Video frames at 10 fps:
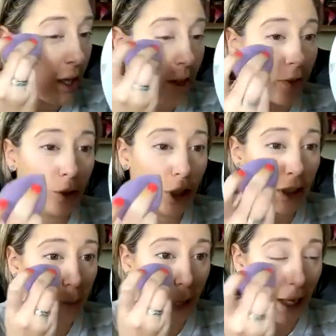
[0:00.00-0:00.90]
If you just
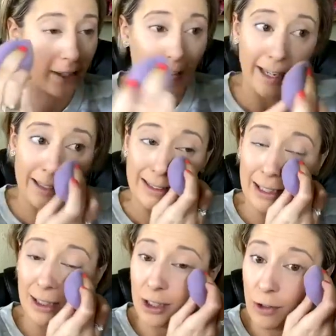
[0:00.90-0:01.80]
apply a light
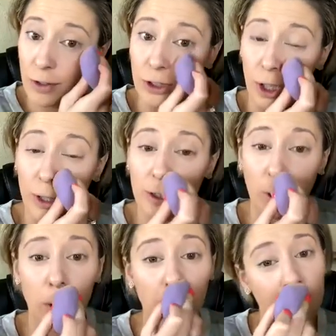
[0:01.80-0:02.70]
concealer over dark
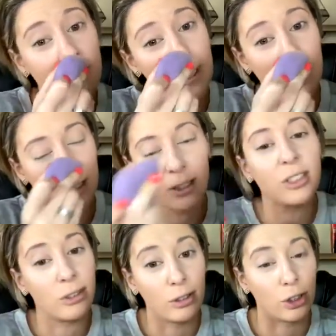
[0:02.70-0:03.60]
circles, they're still
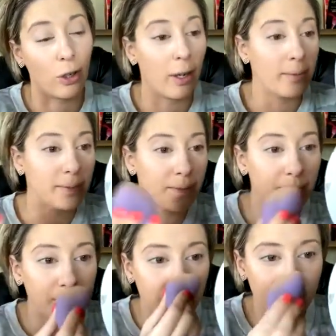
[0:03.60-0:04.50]
going to show up.
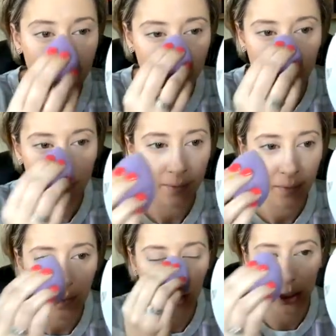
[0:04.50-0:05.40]

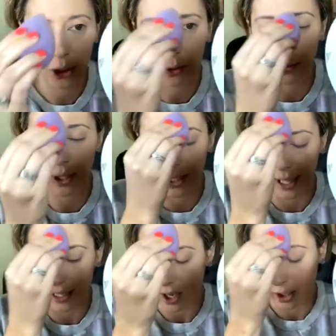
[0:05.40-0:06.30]
So you would want to
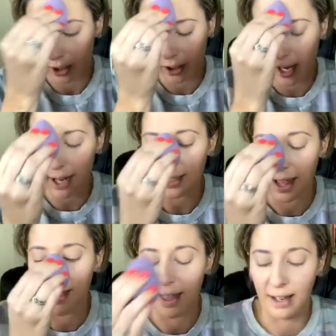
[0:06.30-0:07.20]
like color correct
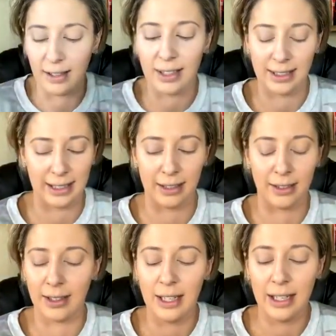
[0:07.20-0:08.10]
and then
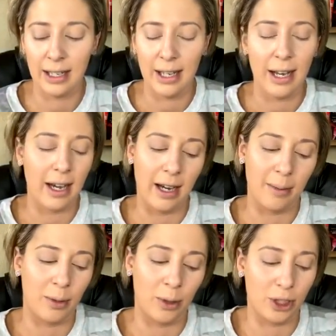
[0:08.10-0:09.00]
conceal um,
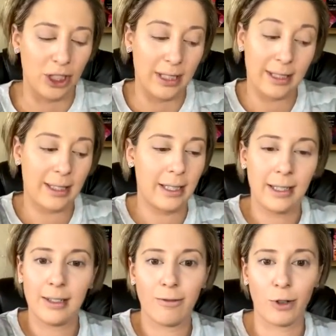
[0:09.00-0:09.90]
or just
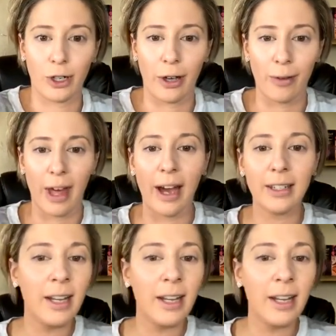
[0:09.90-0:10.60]
forego that.